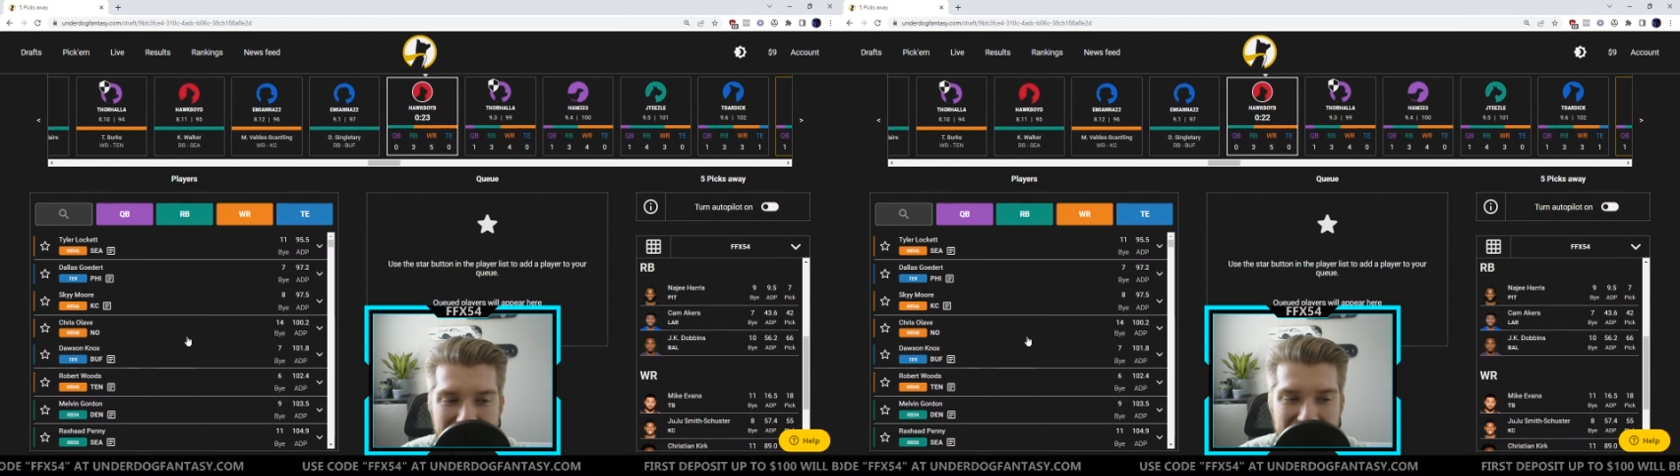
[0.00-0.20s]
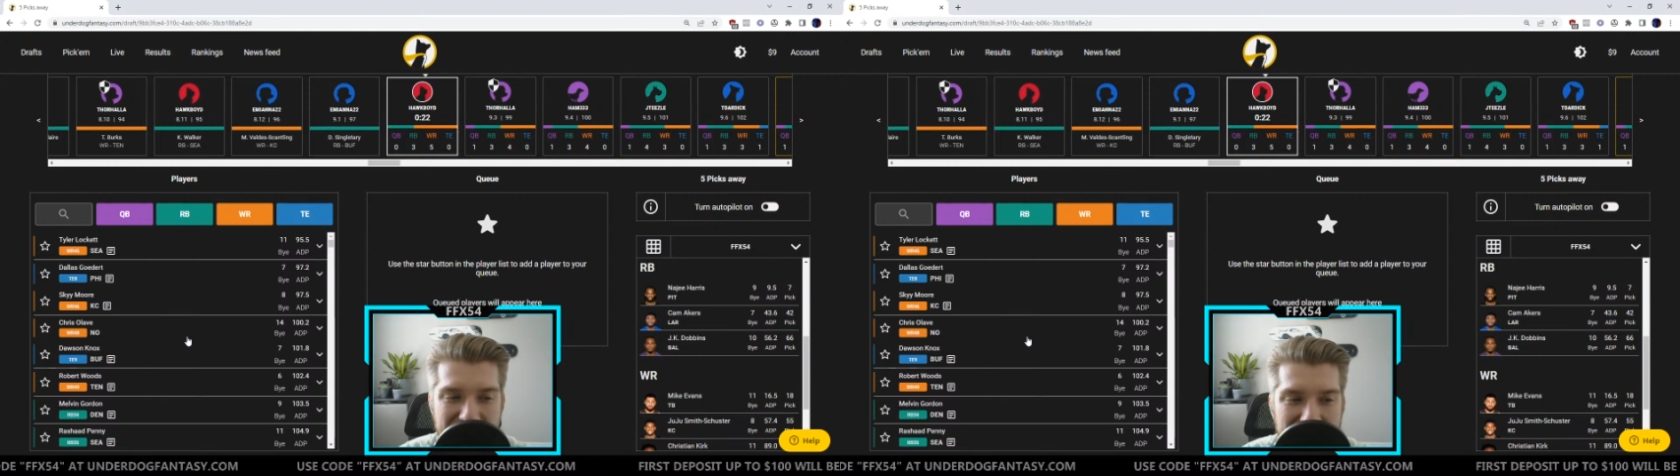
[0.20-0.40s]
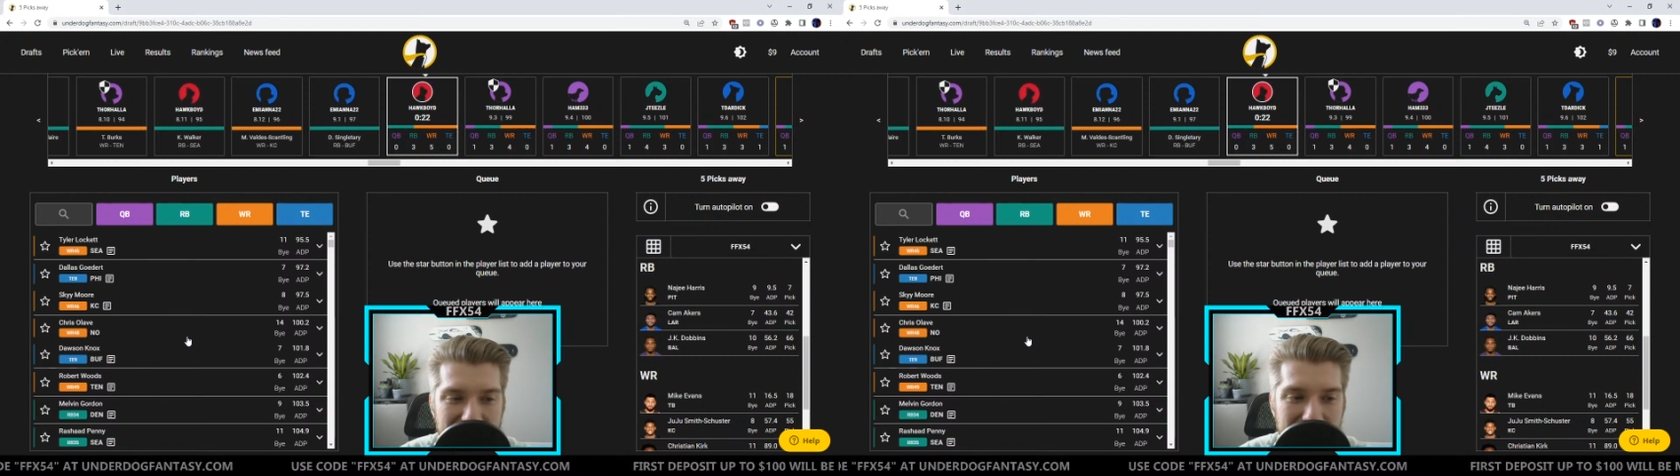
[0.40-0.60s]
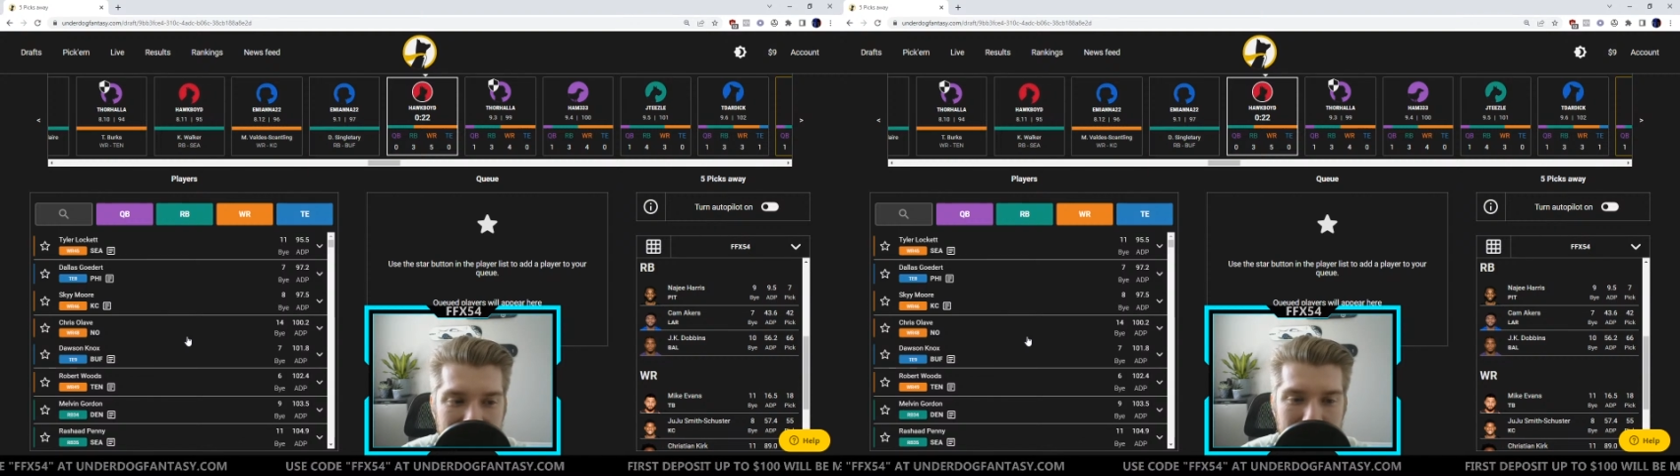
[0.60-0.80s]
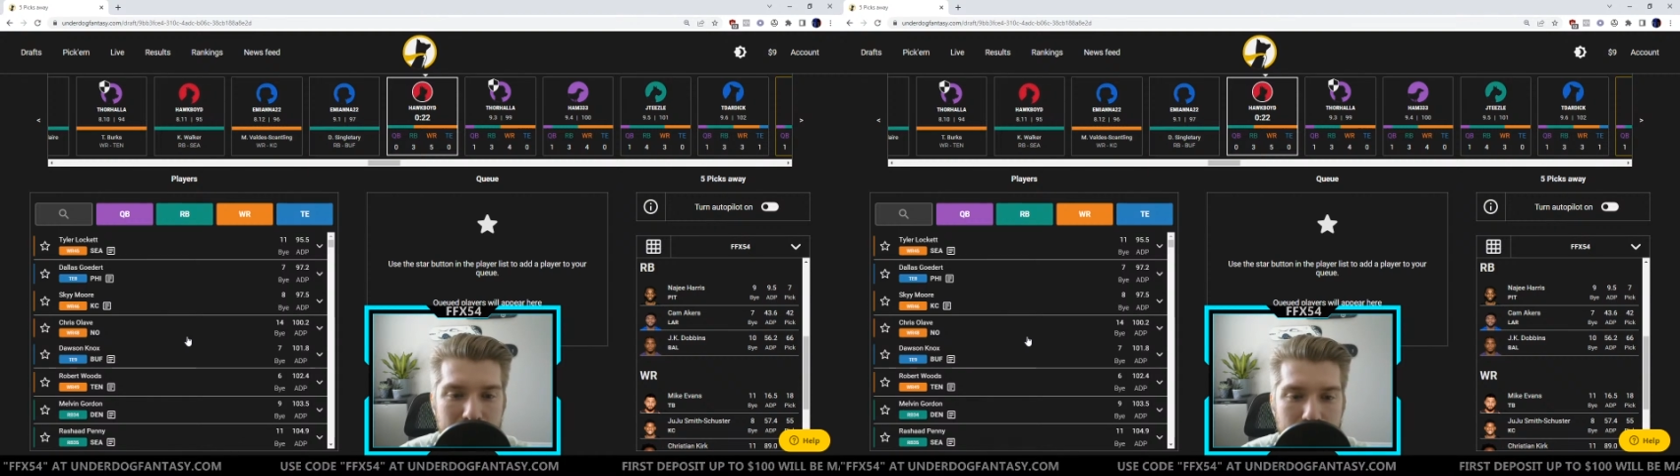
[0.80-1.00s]

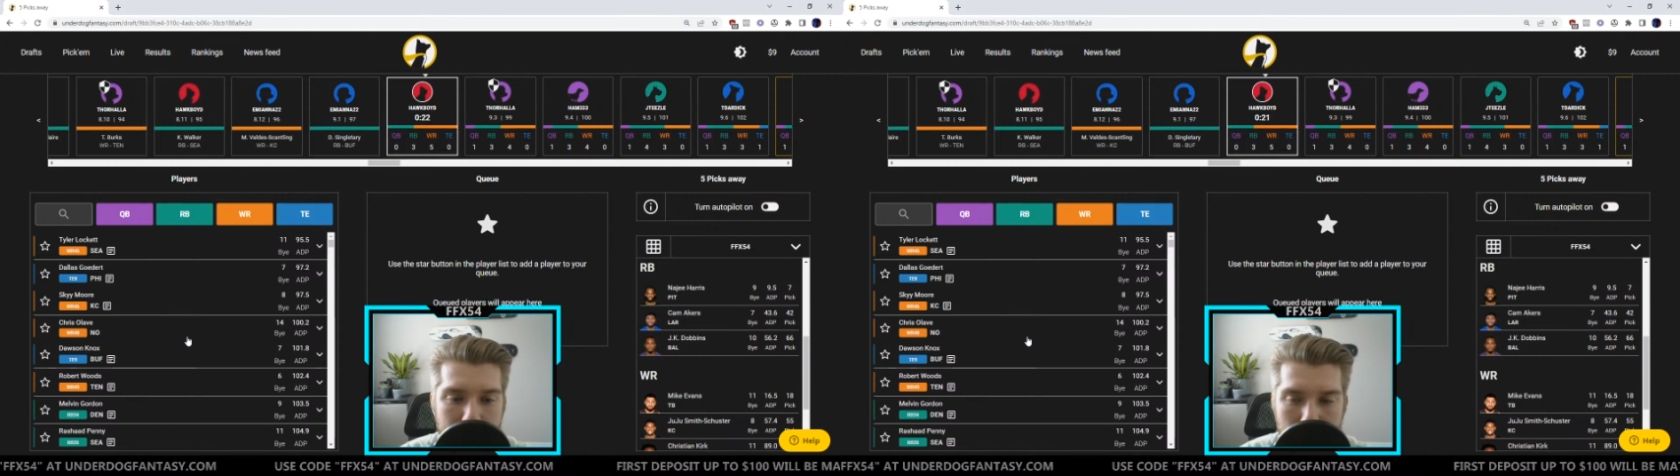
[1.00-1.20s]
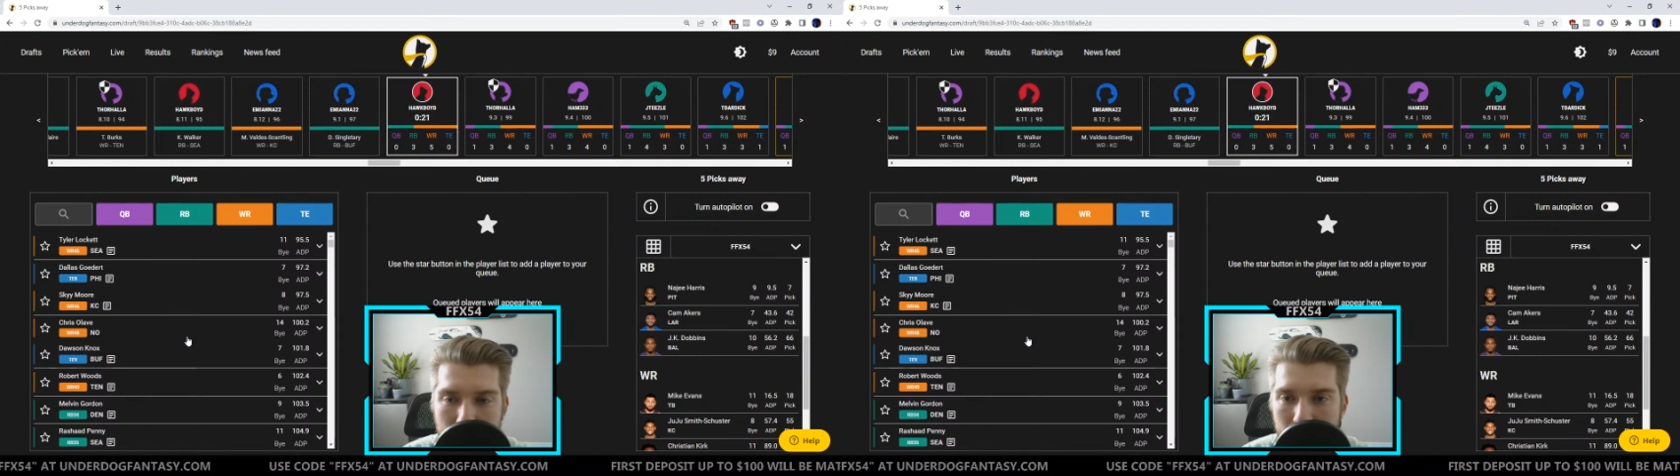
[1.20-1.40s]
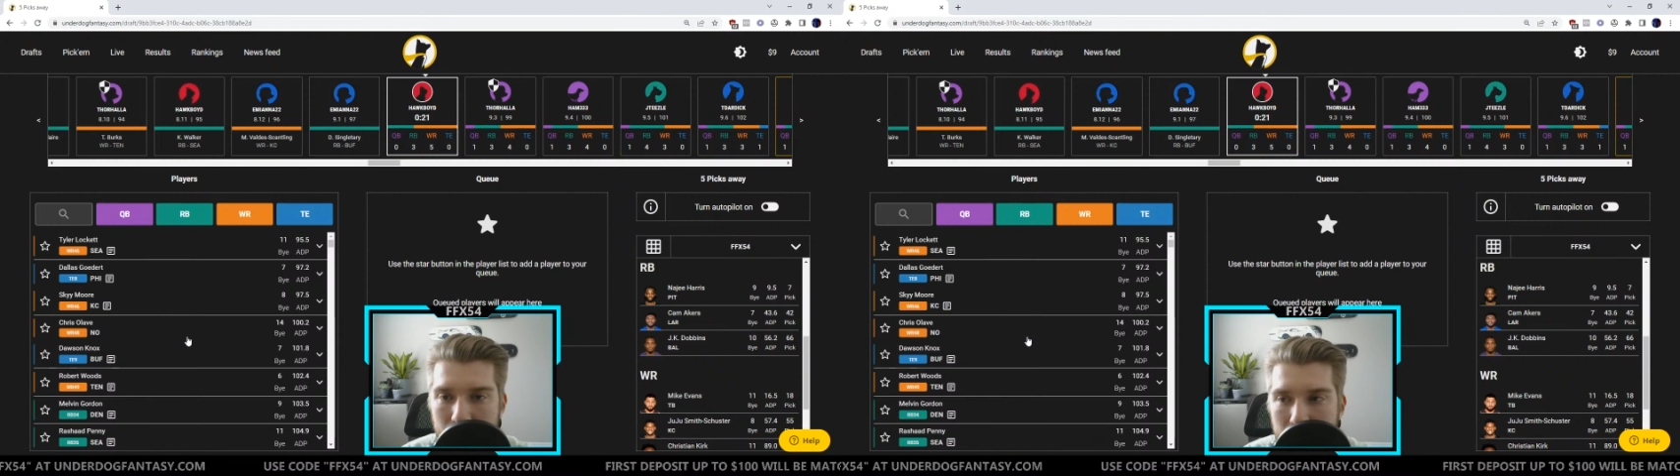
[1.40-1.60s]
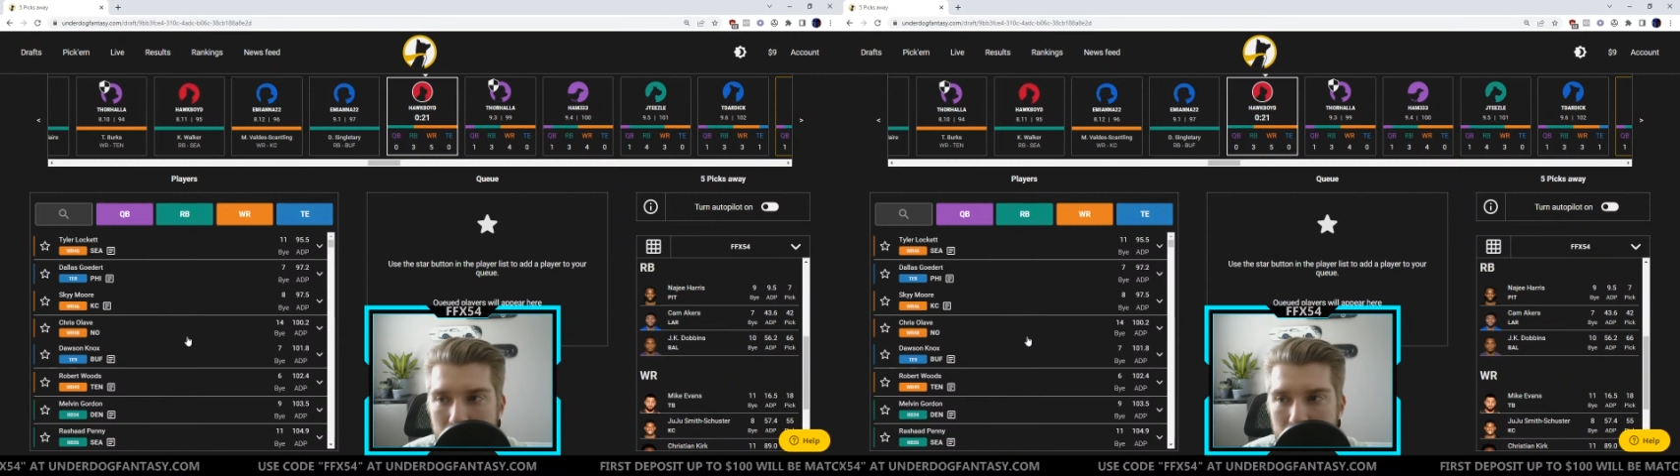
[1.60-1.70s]
sleeper.